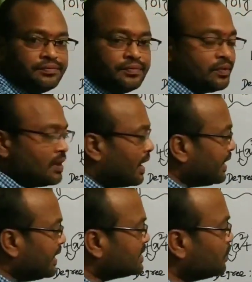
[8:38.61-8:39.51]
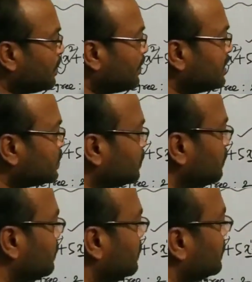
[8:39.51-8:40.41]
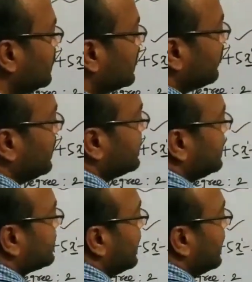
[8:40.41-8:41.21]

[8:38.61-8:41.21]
The highest power is 2. So that's why this is